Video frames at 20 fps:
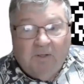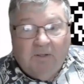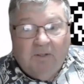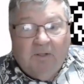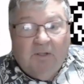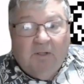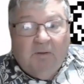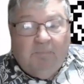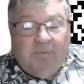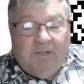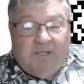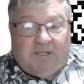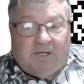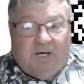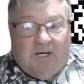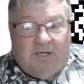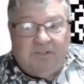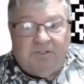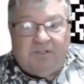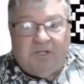
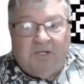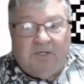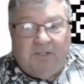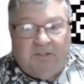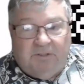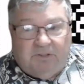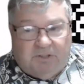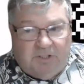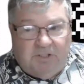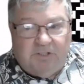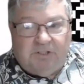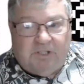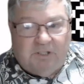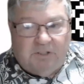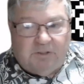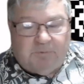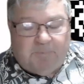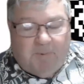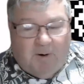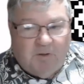because she's the
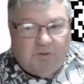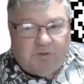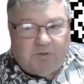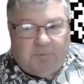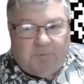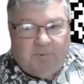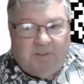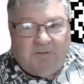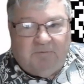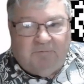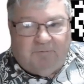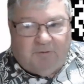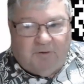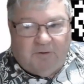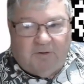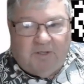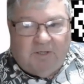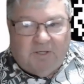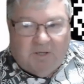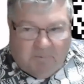spokesman for the
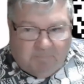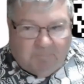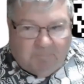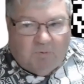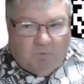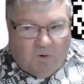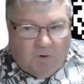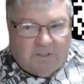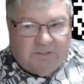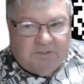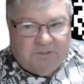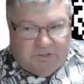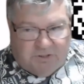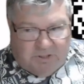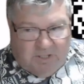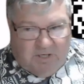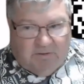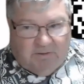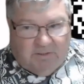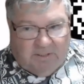#1
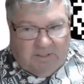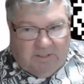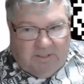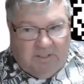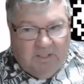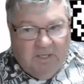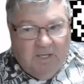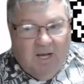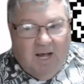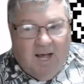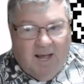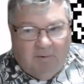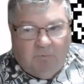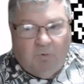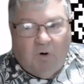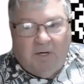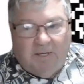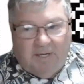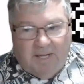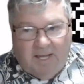charity I
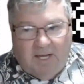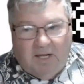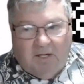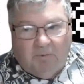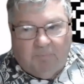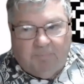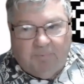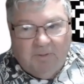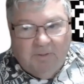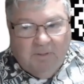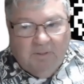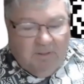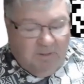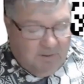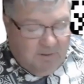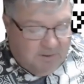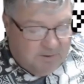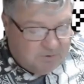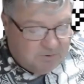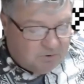want to help, and
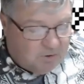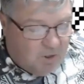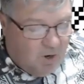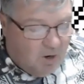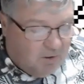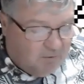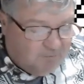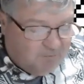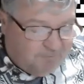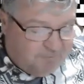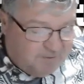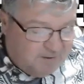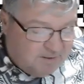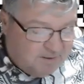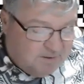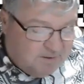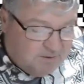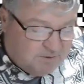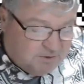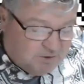it's called Feed the
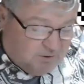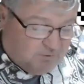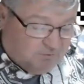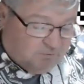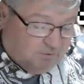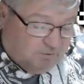Children.